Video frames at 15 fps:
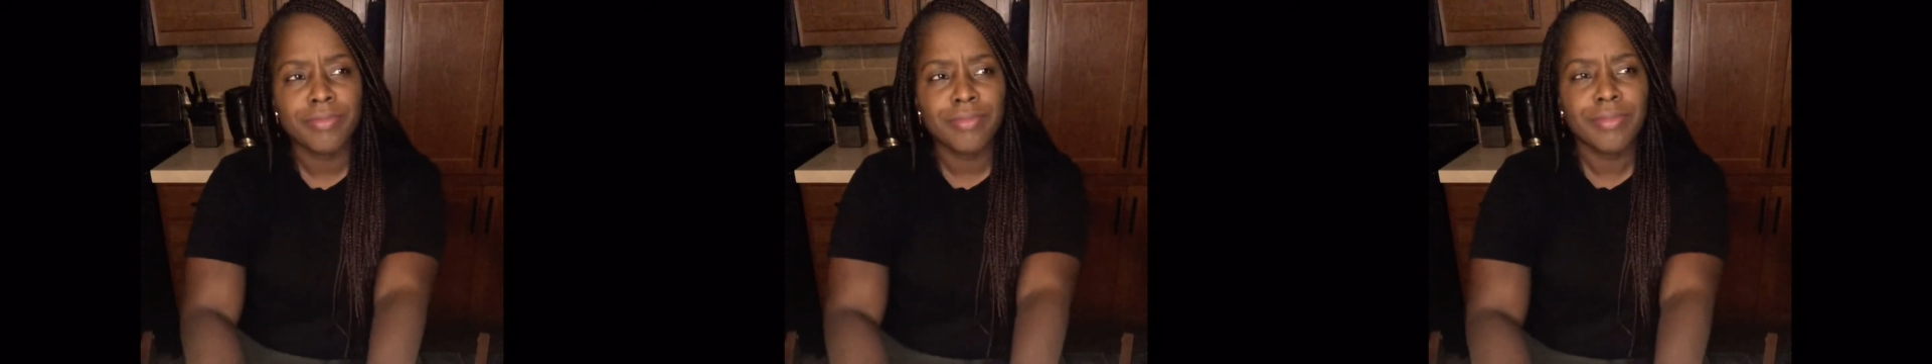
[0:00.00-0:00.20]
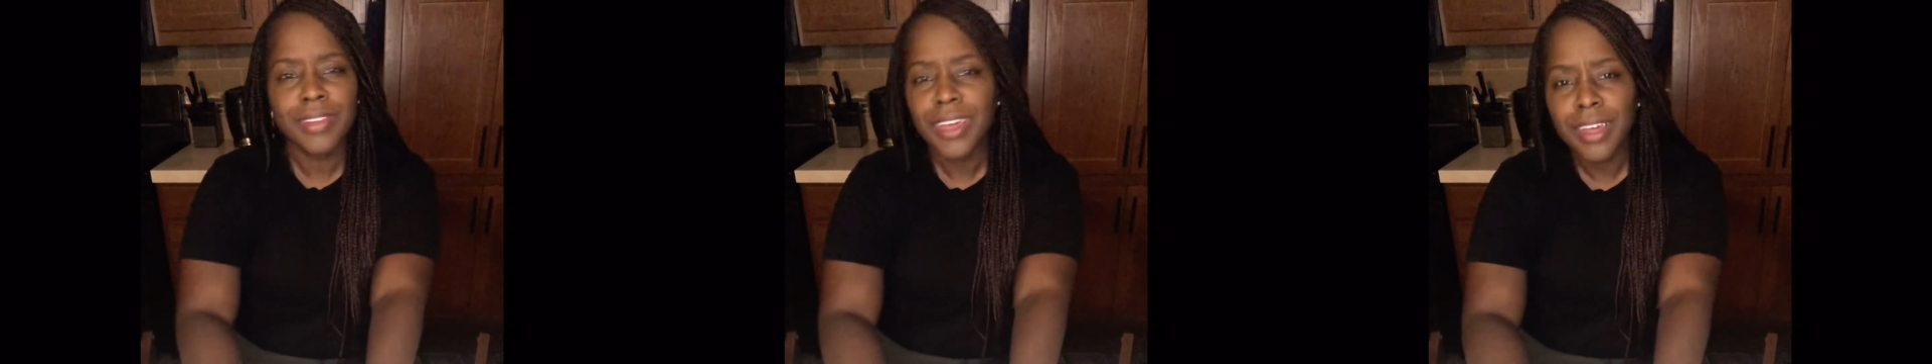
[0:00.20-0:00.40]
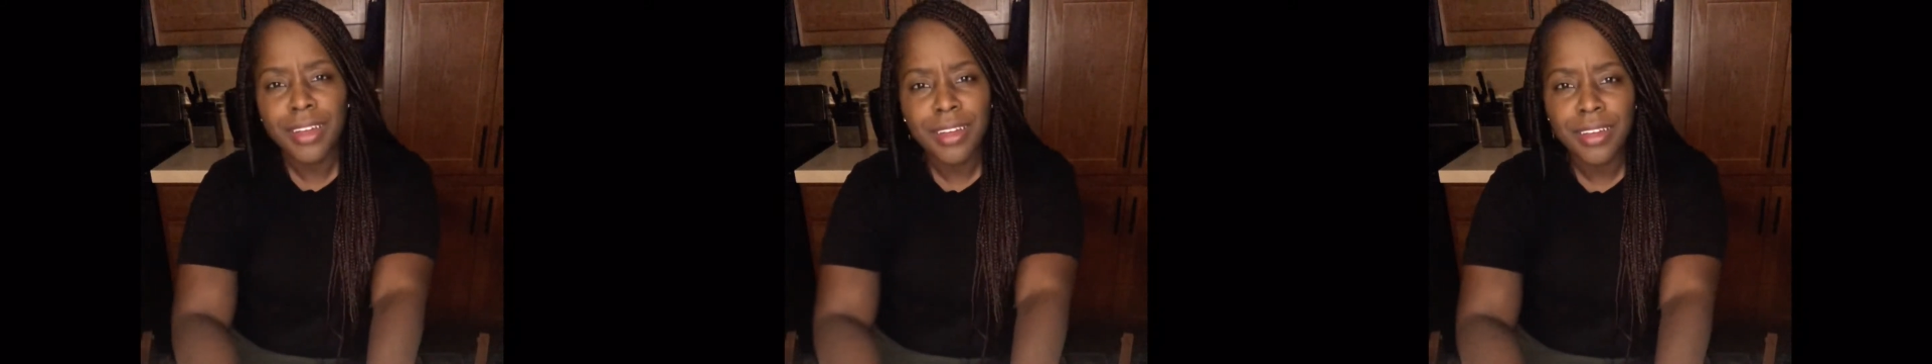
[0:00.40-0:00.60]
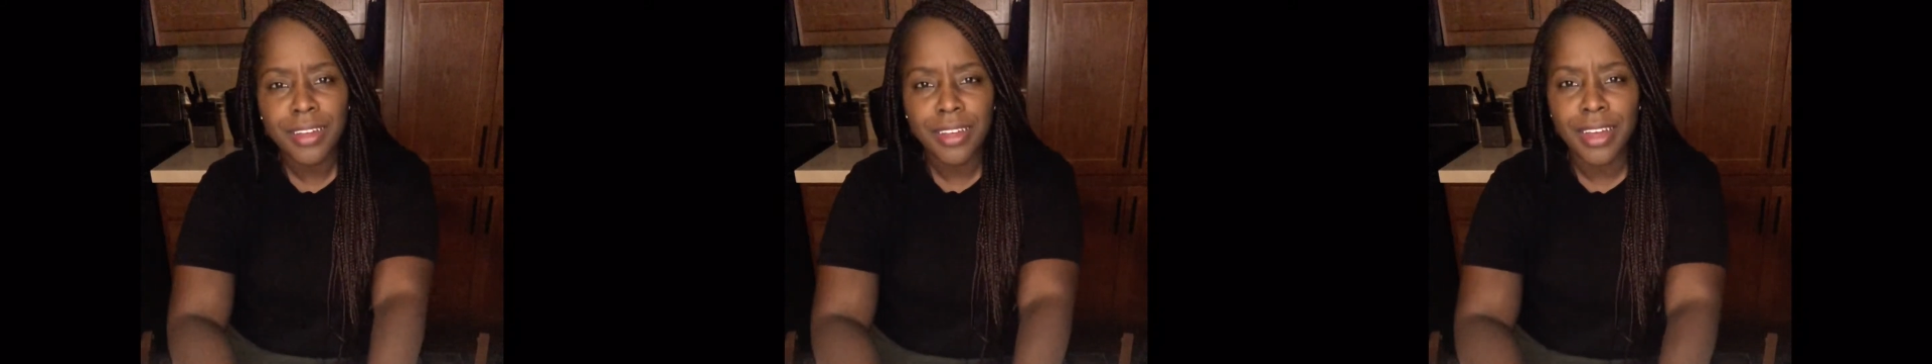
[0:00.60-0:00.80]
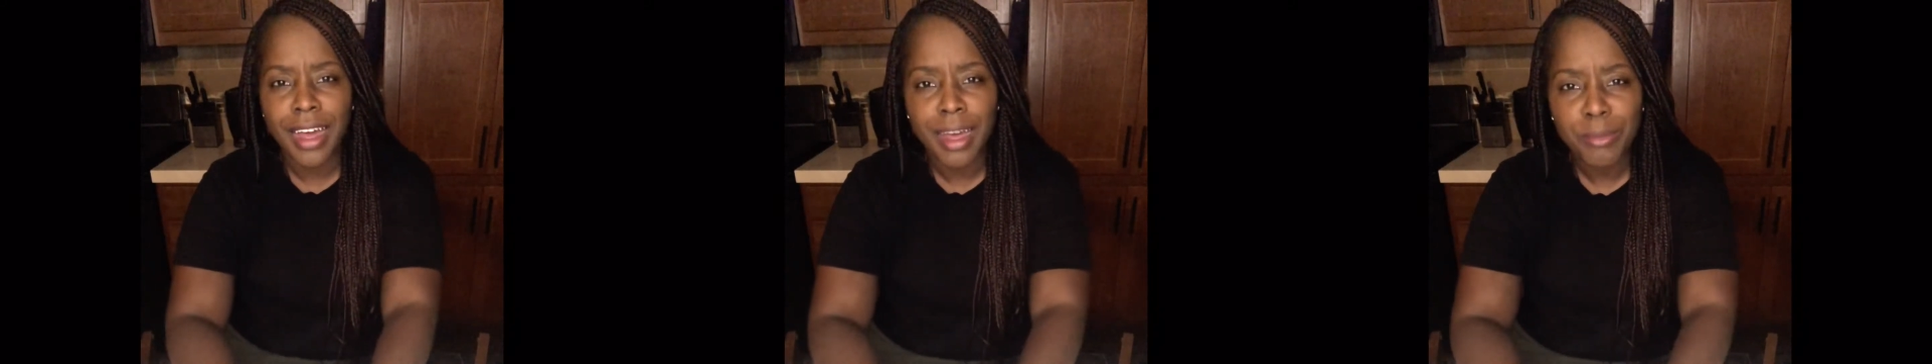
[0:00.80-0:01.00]
duh,
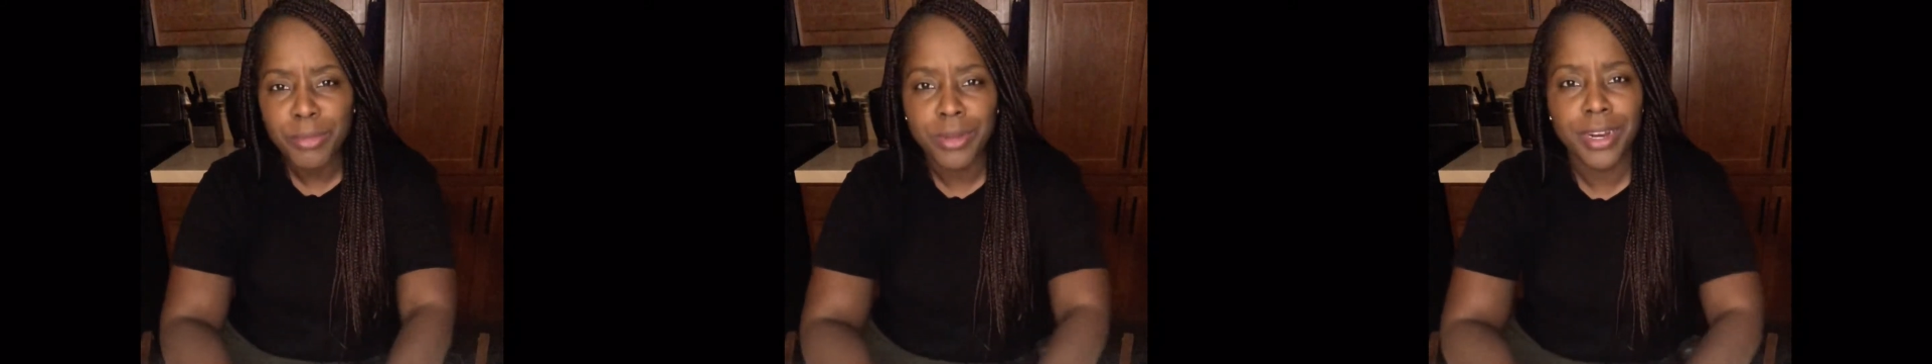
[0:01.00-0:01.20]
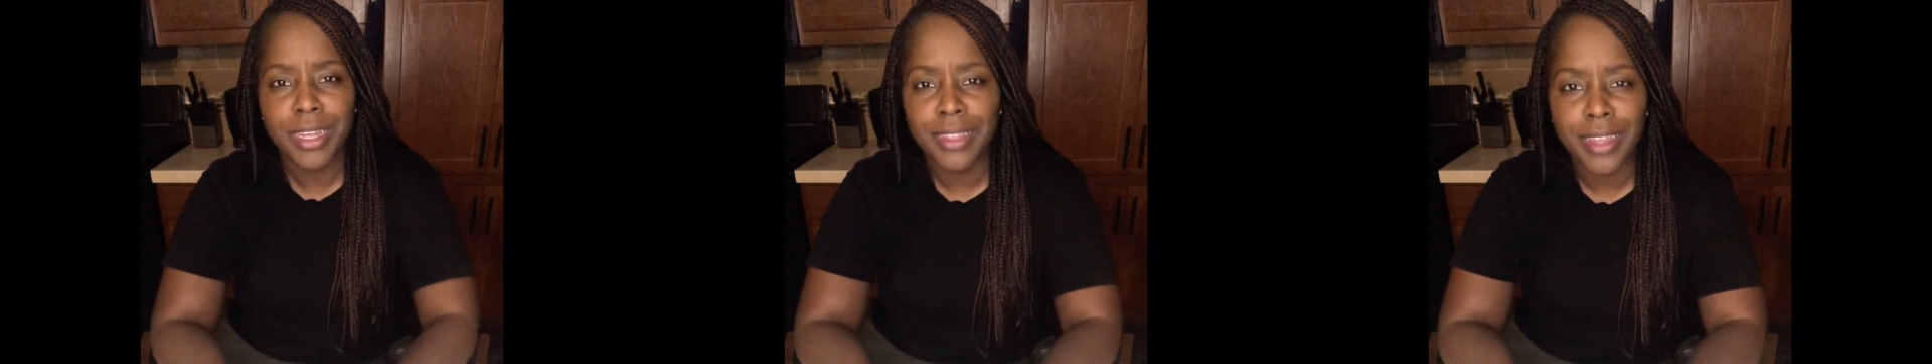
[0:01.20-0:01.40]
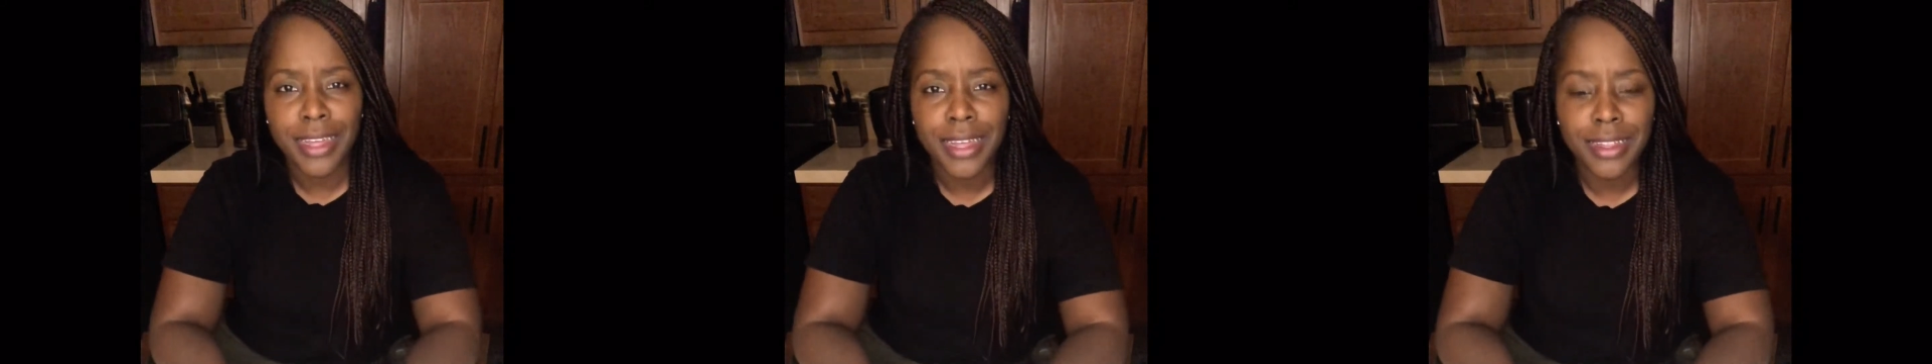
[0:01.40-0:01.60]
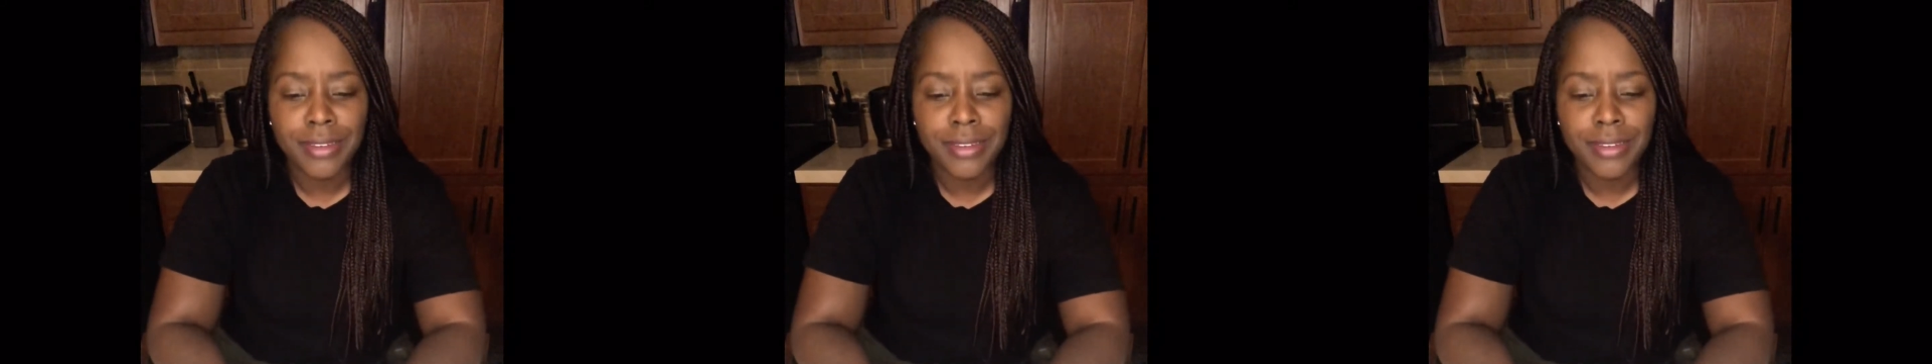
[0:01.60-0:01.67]
I'm good at that.